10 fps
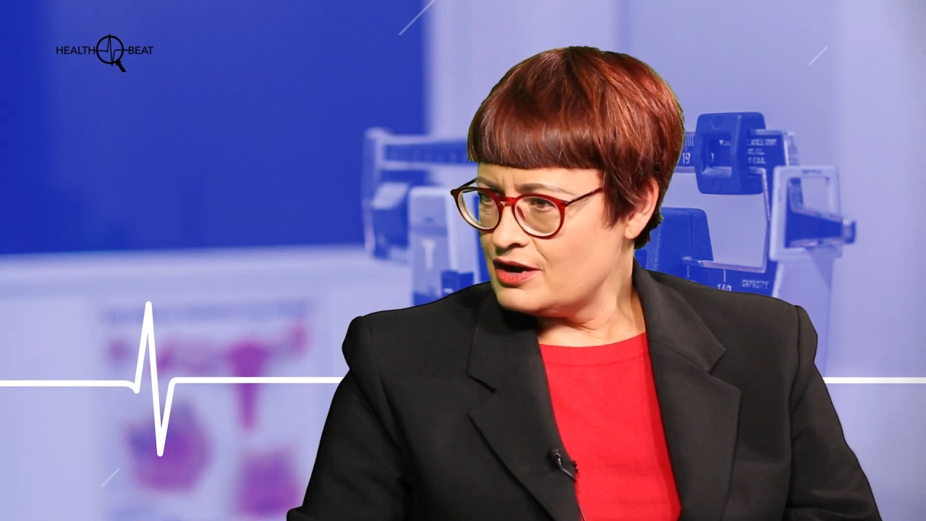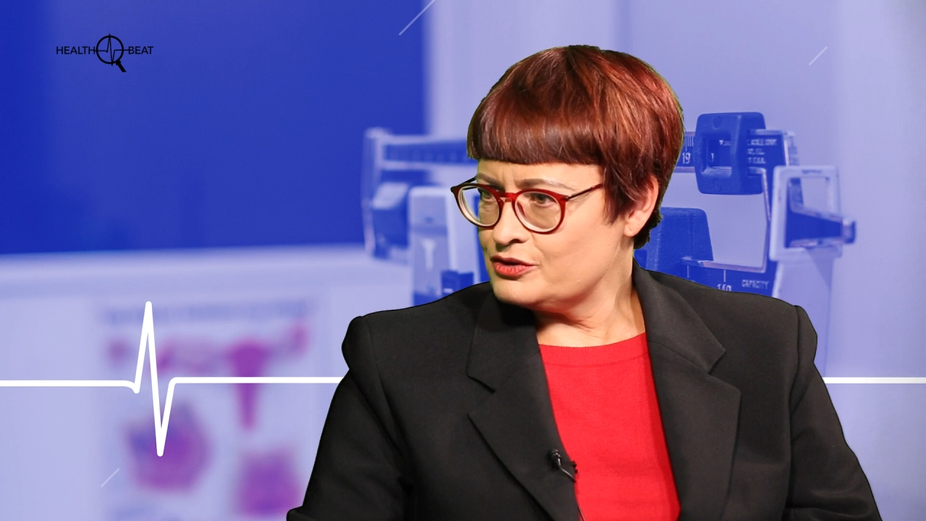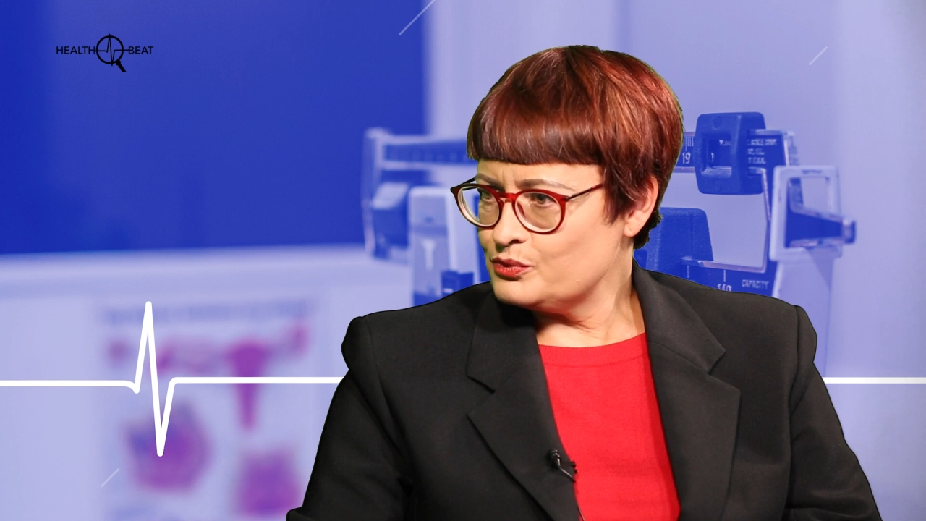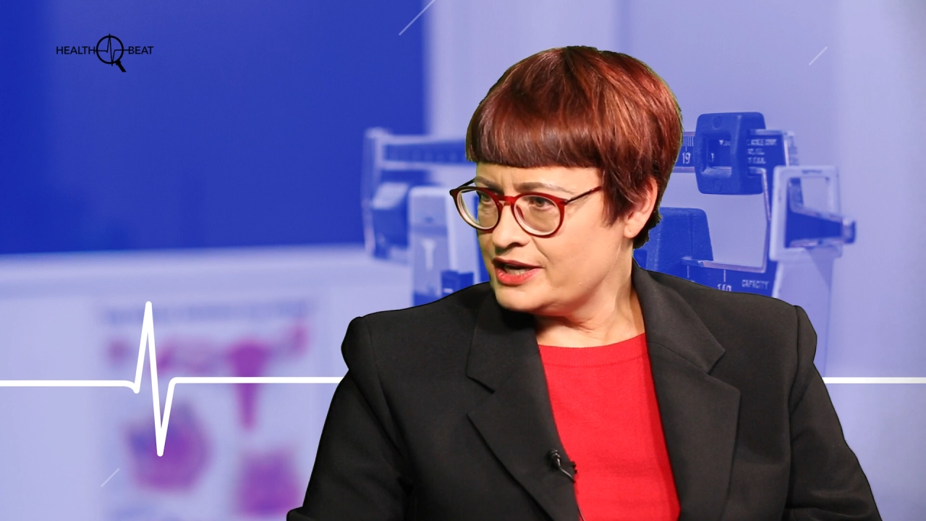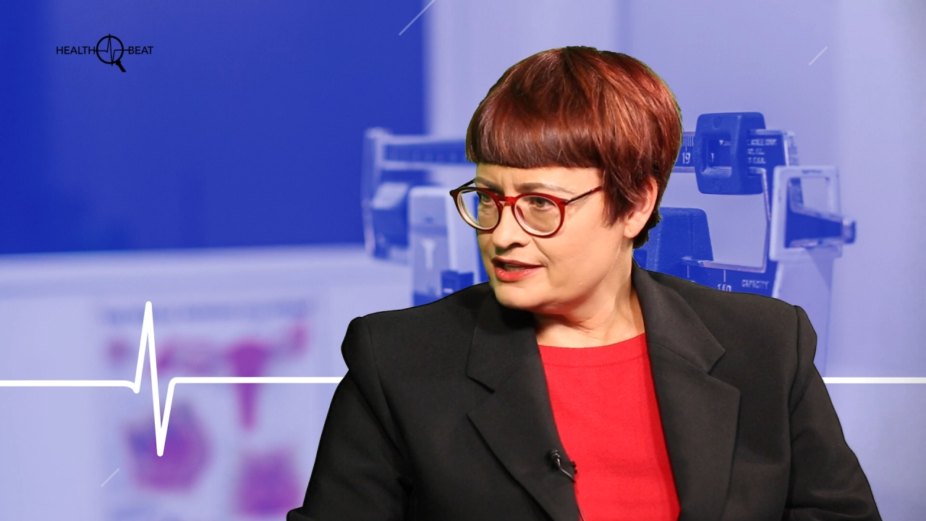
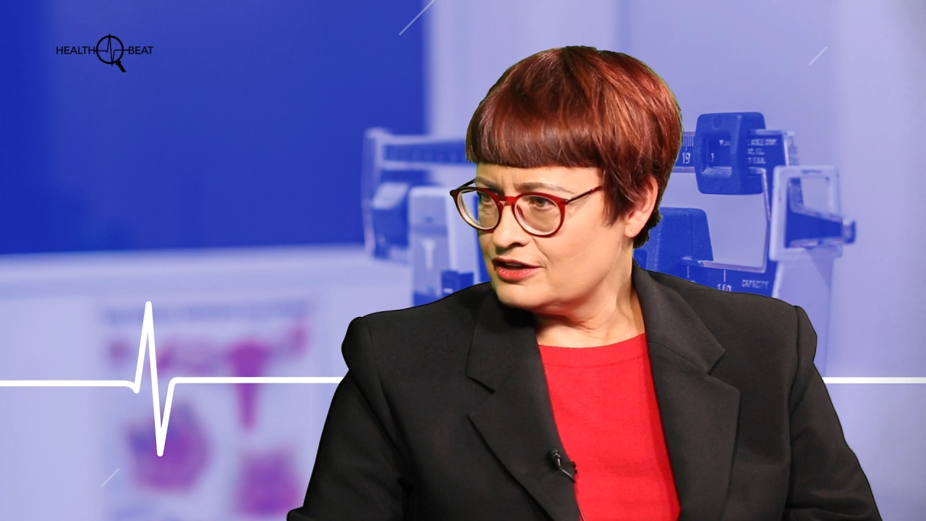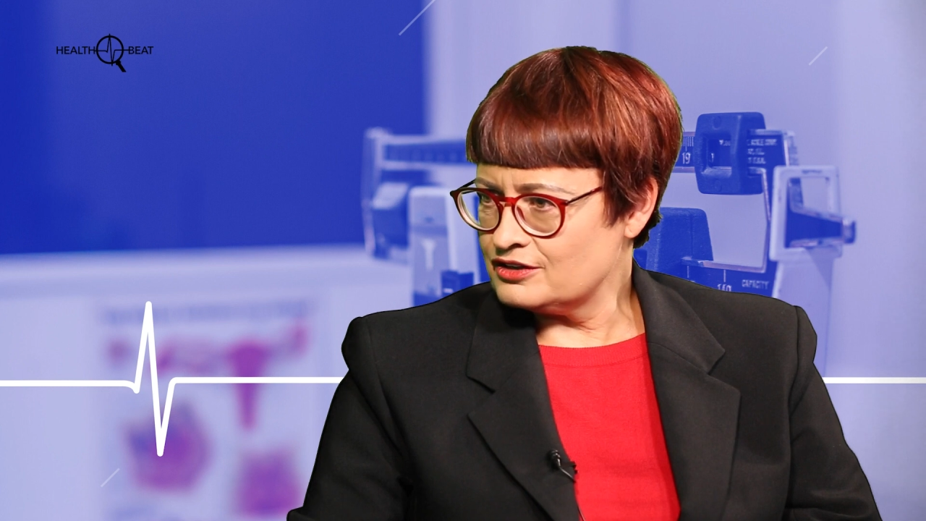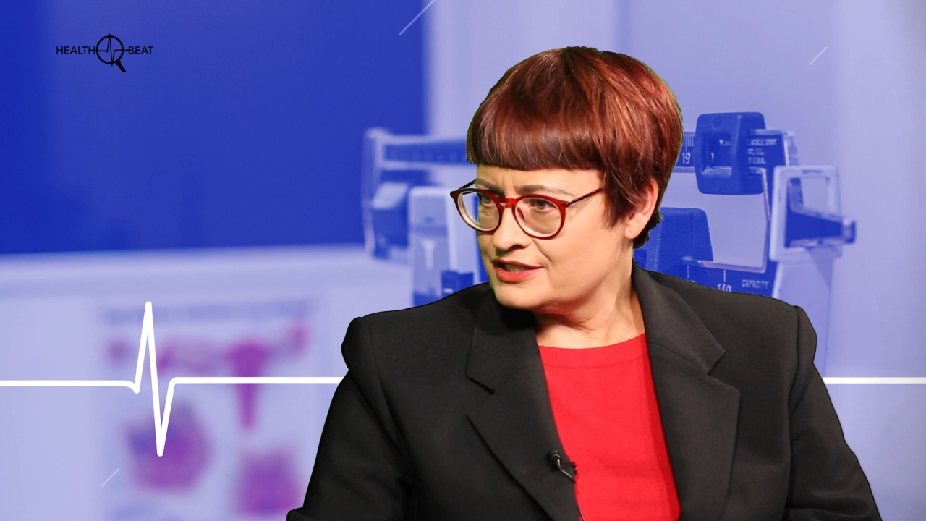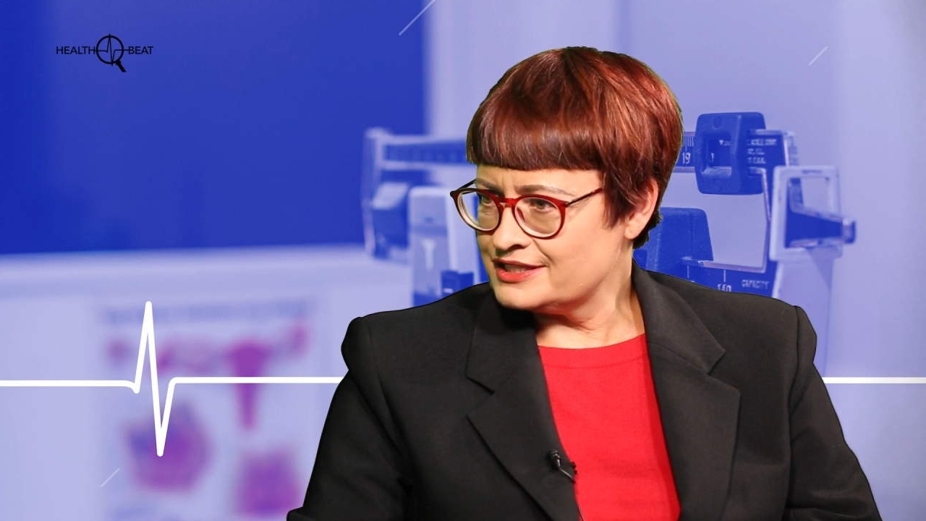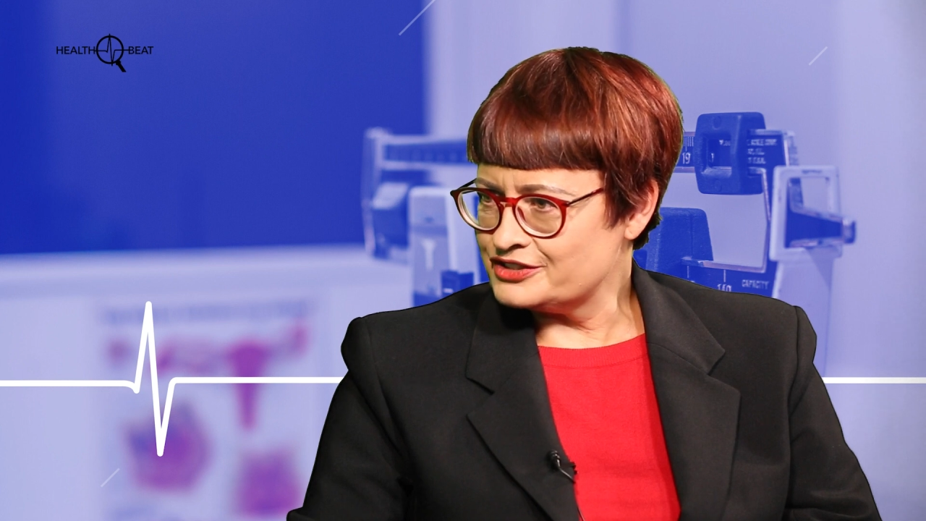on weight
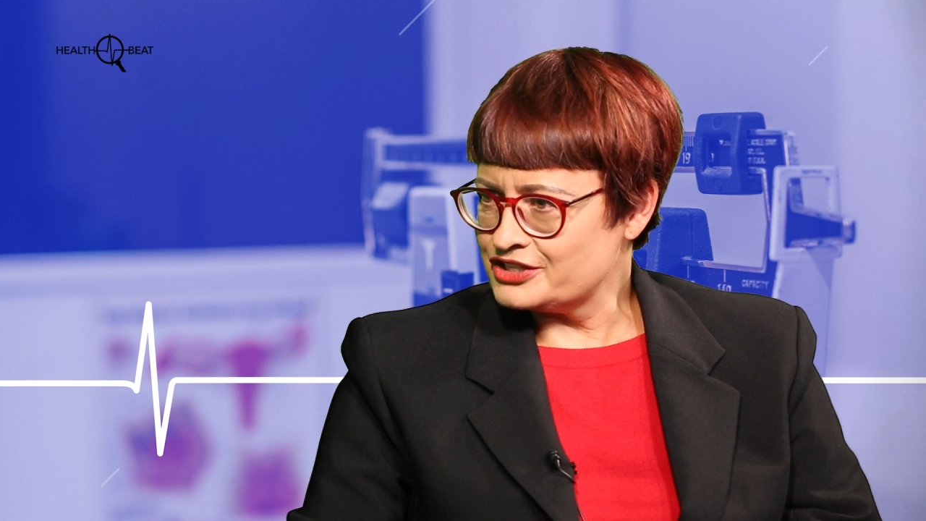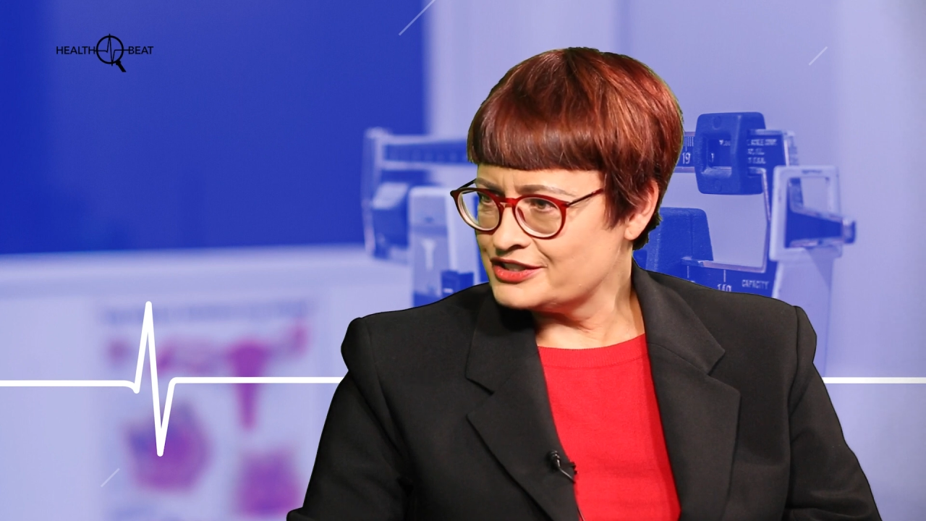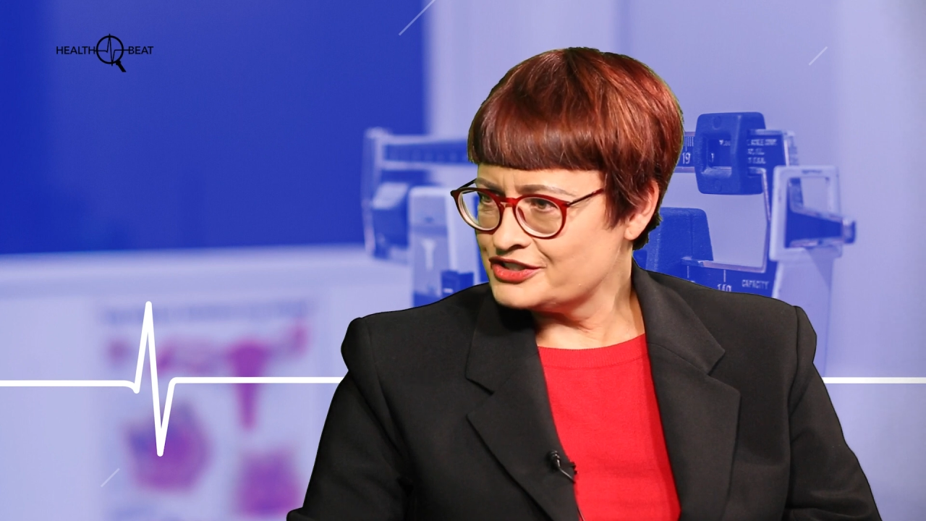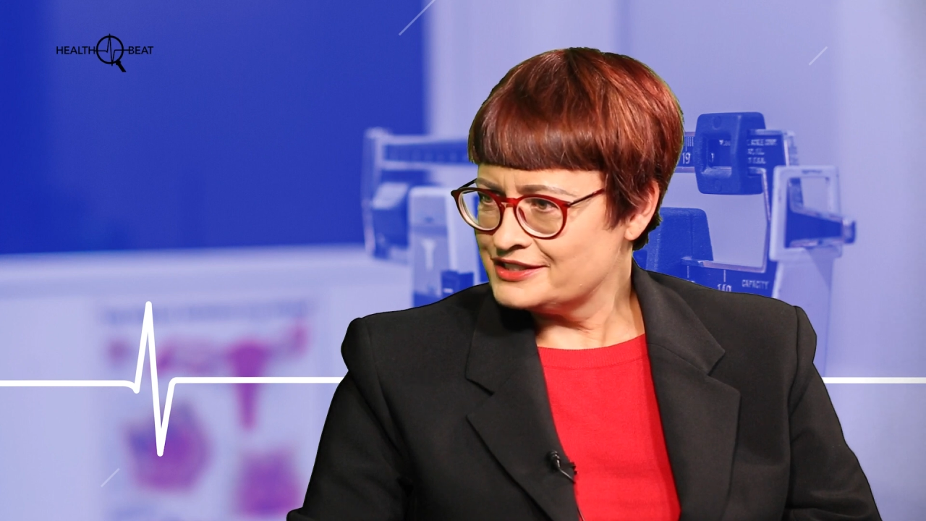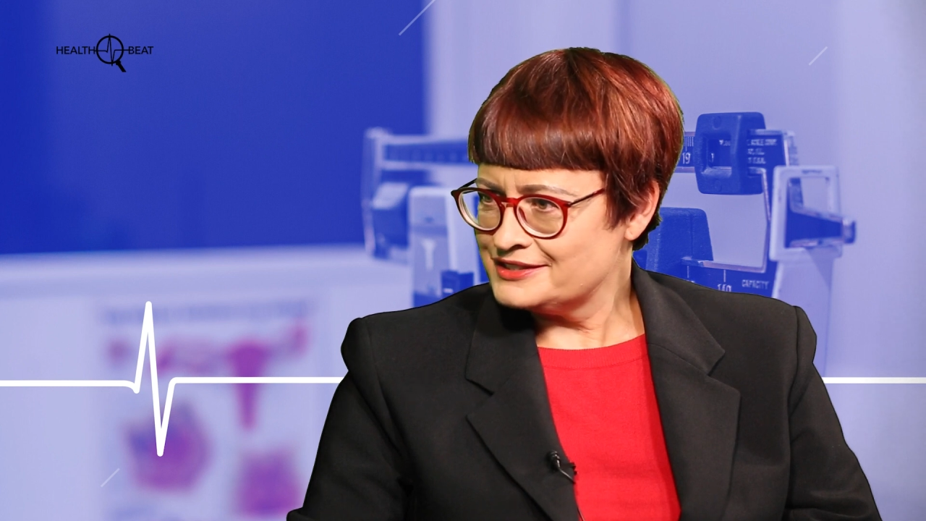loss
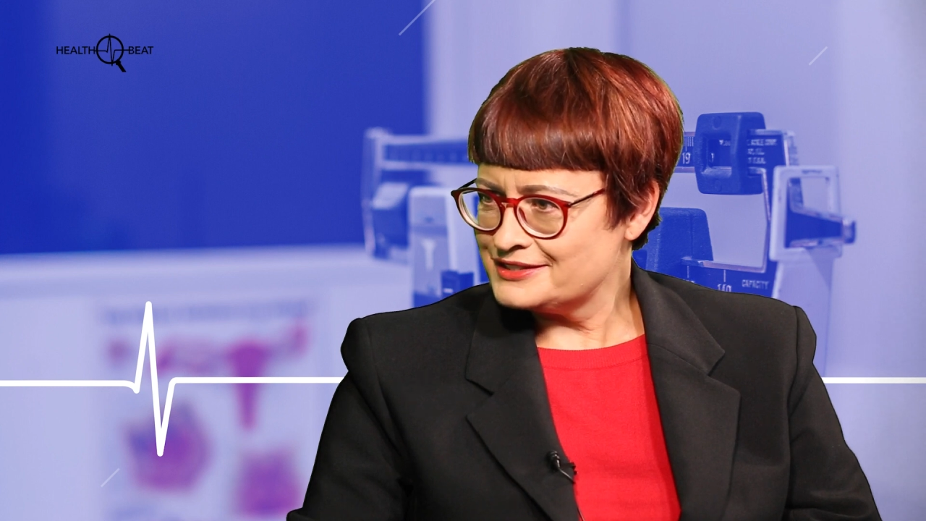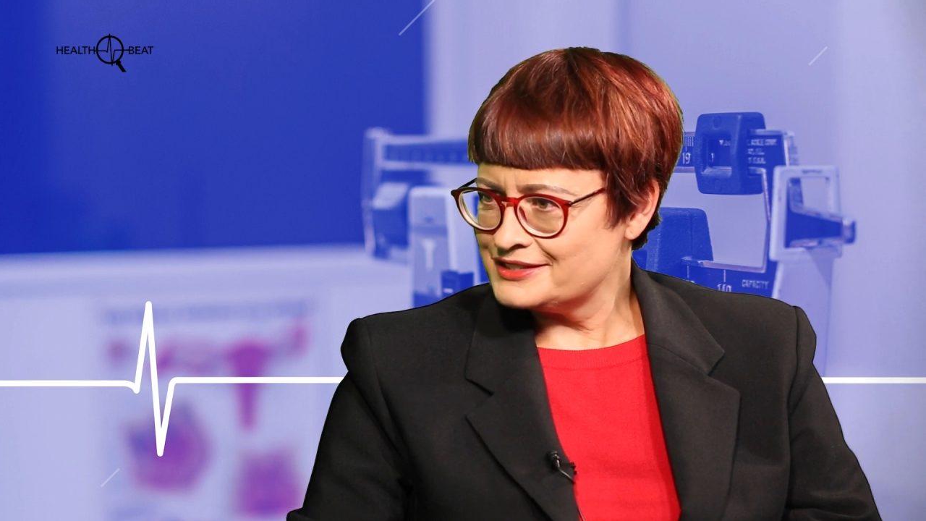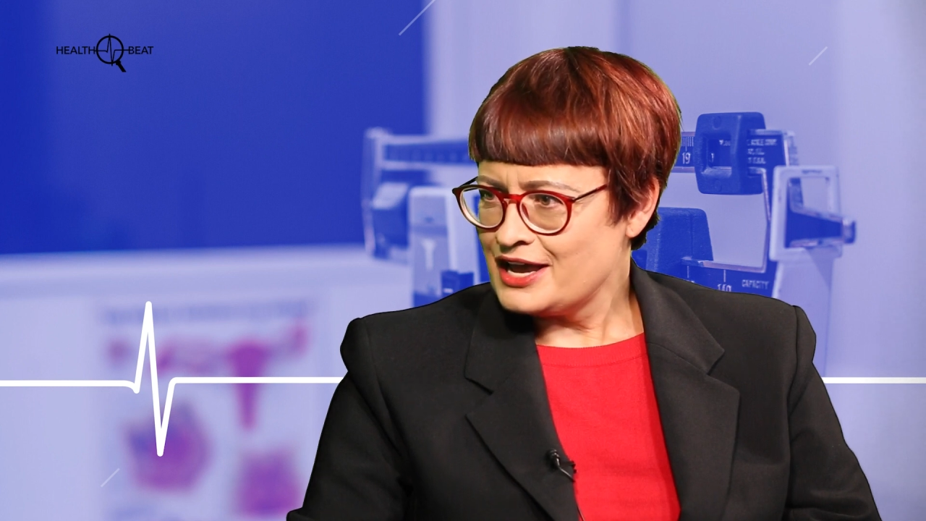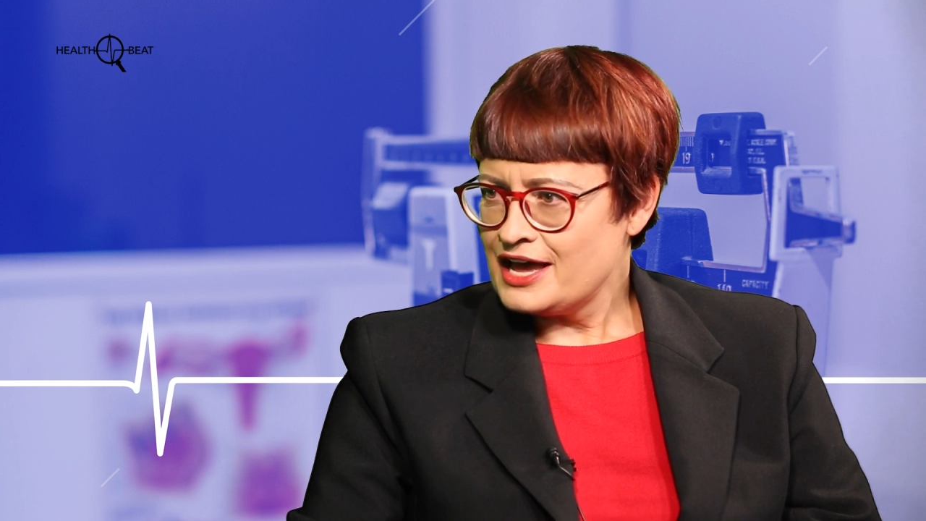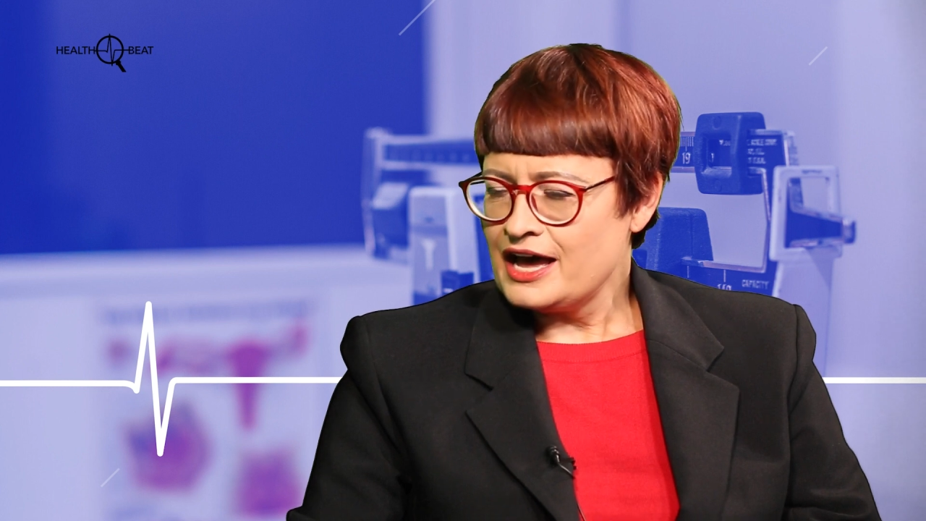
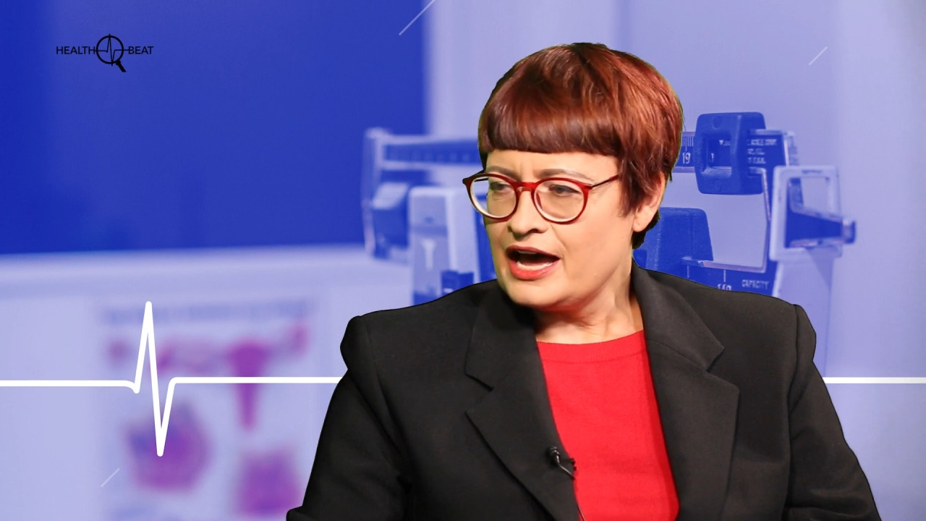injections. Mm-hmm.